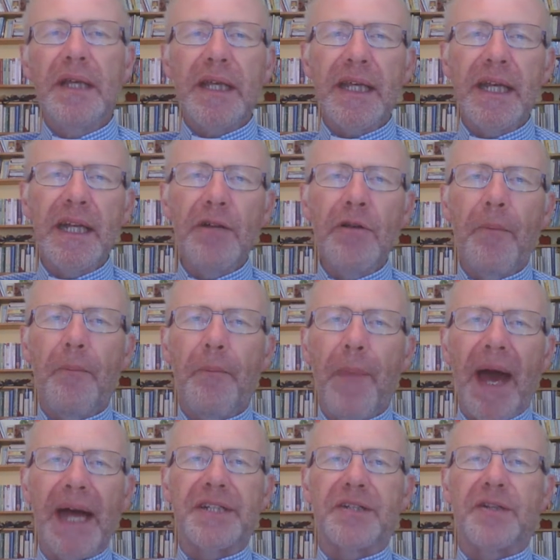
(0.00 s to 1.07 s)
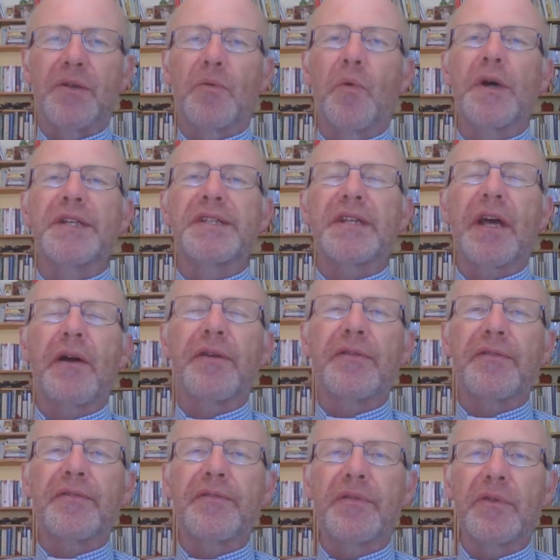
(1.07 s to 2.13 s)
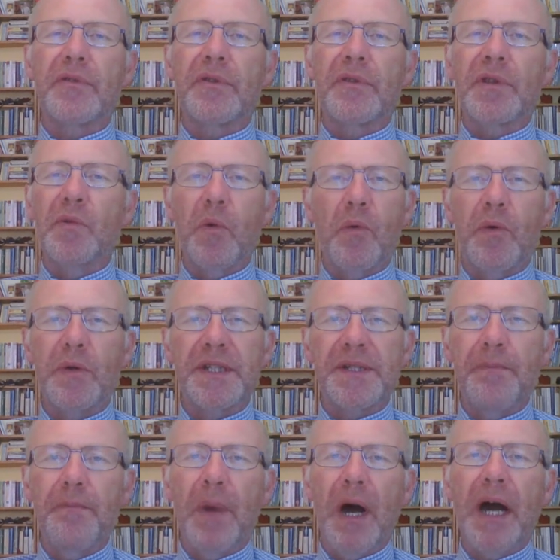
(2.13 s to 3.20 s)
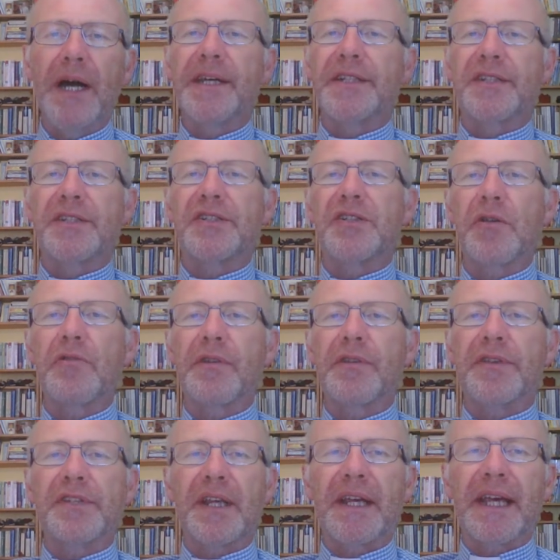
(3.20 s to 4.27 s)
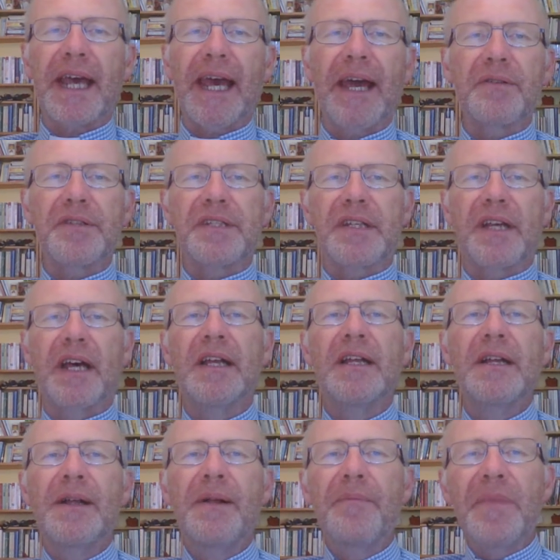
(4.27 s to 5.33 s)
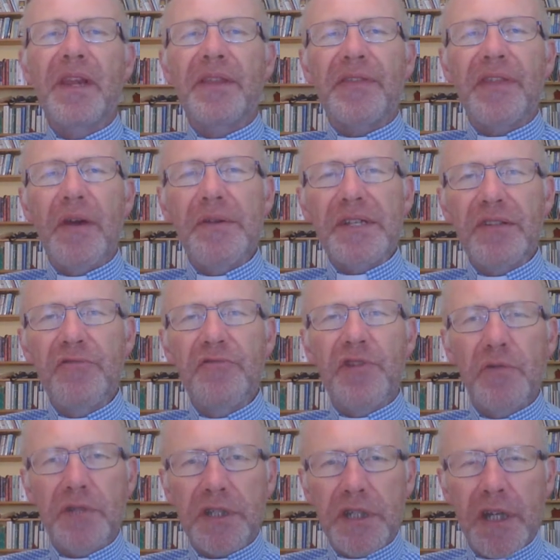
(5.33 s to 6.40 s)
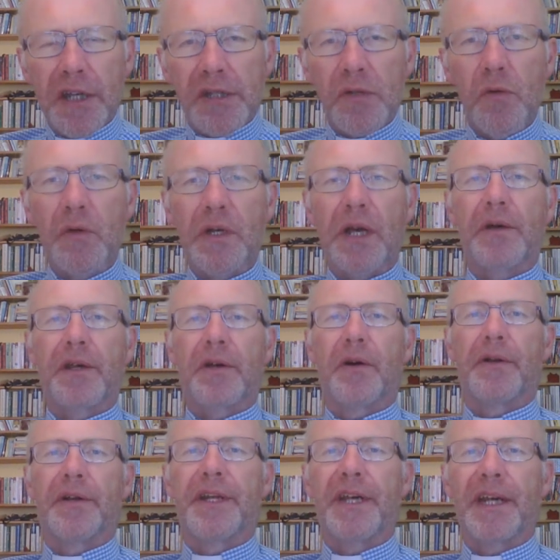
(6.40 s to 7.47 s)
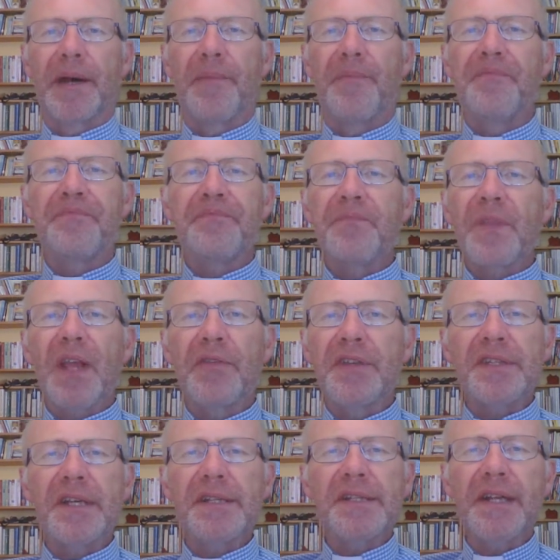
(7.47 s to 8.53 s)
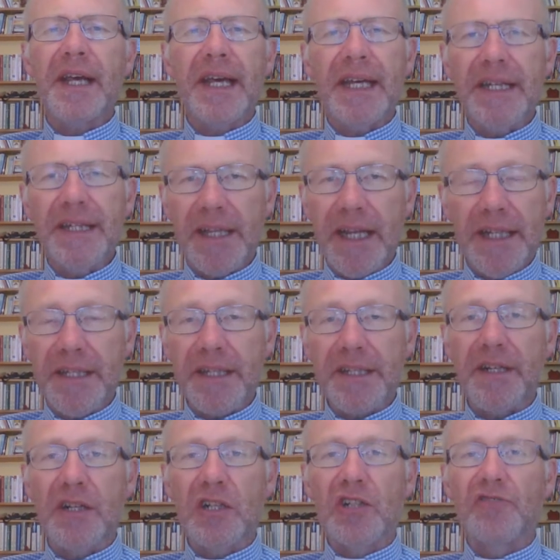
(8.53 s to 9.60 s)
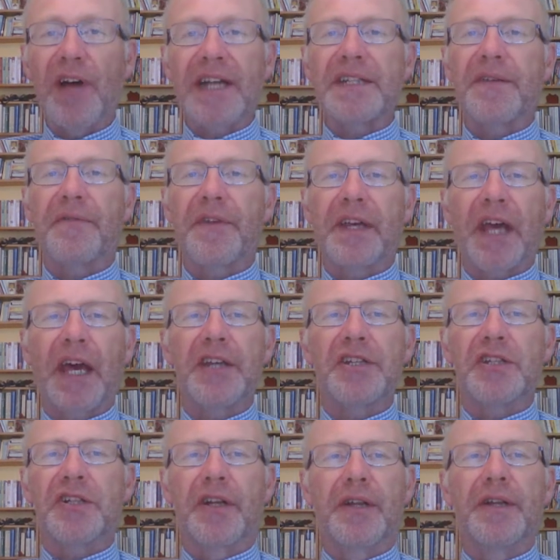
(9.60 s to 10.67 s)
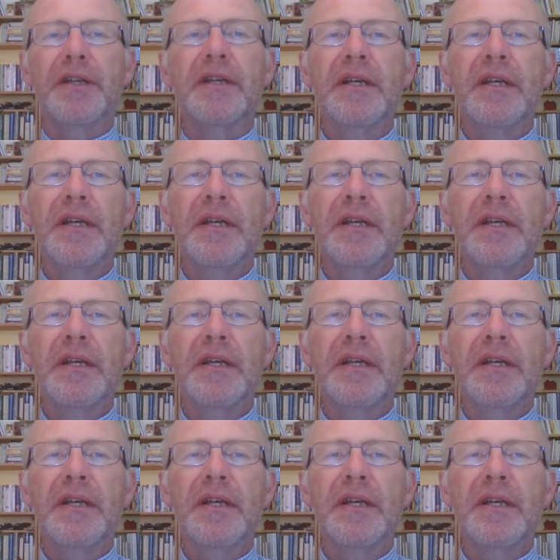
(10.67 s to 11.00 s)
Can you imagine what is going through the woman's mind during this encounter? There is a real tussle going on here. This isn't instant gratification.